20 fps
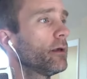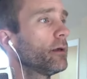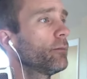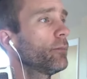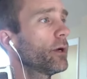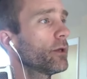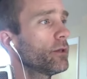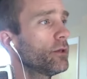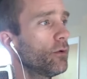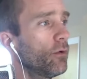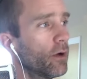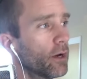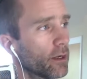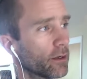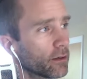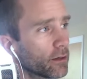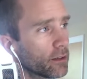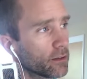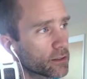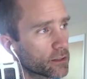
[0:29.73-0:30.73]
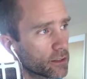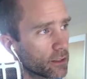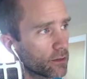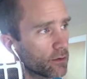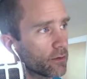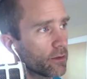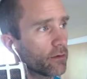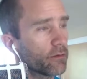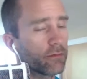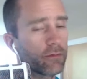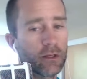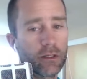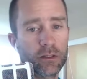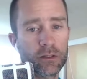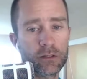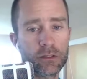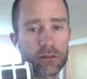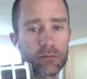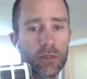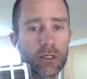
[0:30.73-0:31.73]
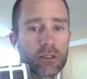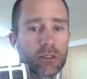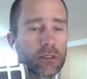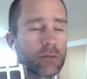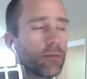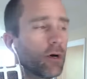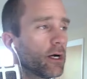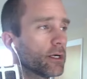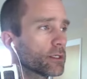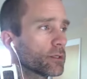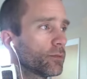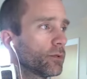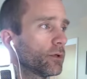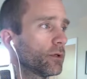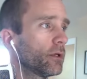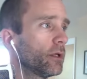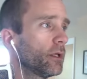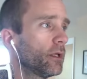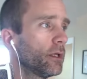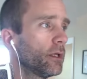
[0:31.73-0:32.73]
But you want to consider their feelings as much as possible